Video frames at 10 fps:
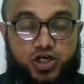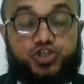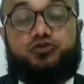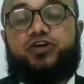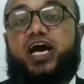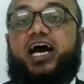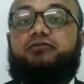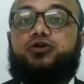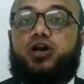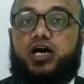So we
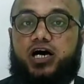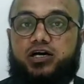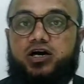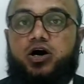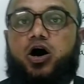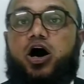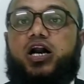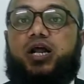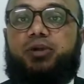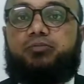have to learn or
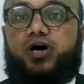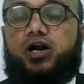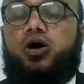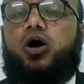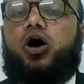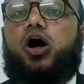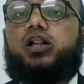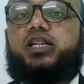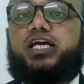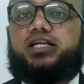remember
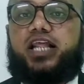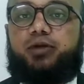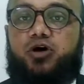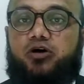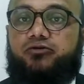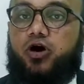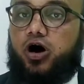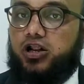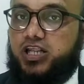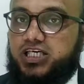all the name of
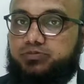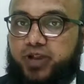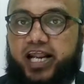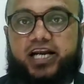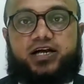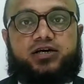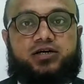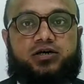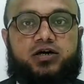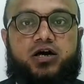all these planets.
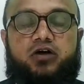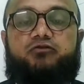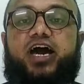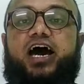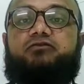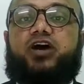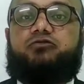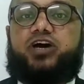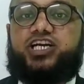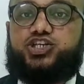We have a
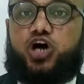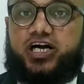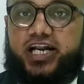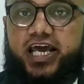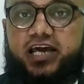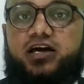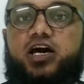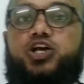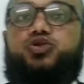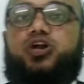very short
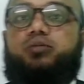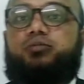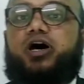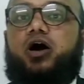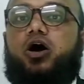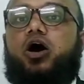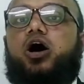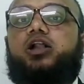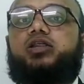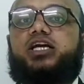trick to remember
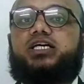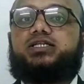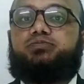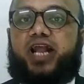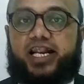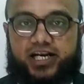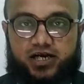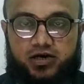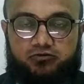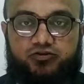all these
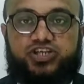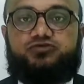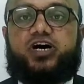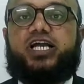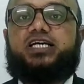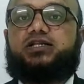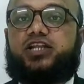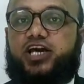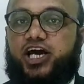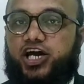planets. Which one is
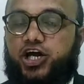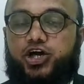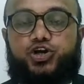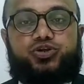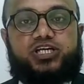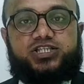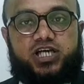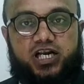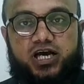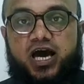near to the
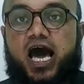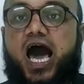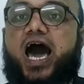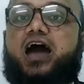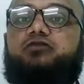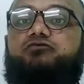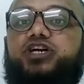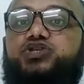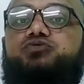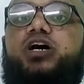Sun and
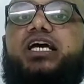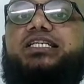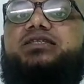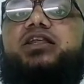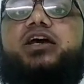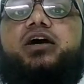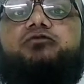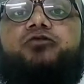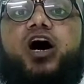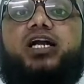which one is
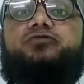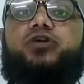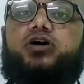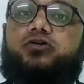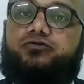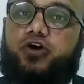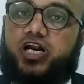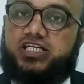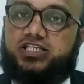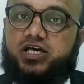near
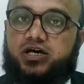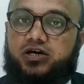forest.